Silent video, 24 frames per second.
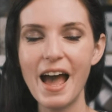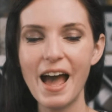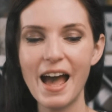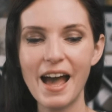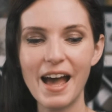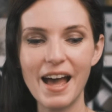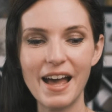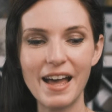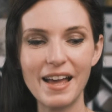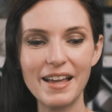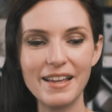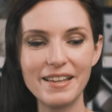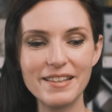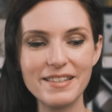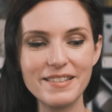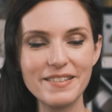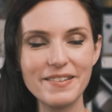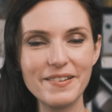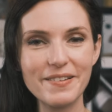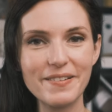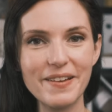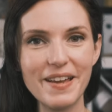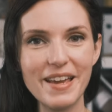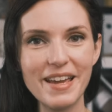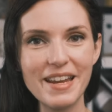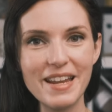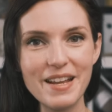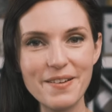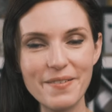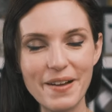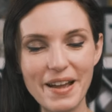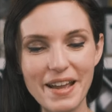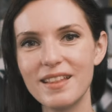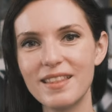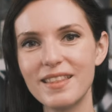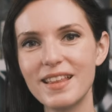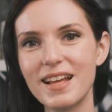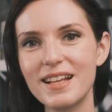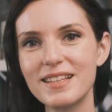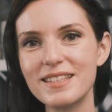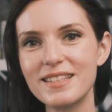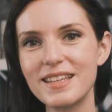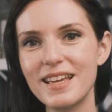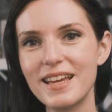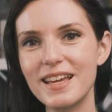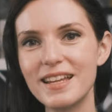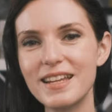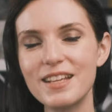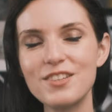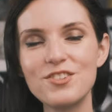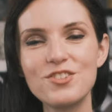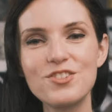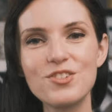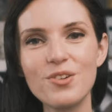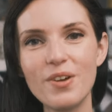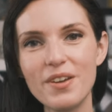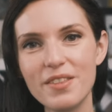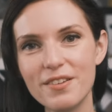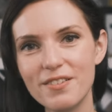Uh, so, anyway, that said, enjoy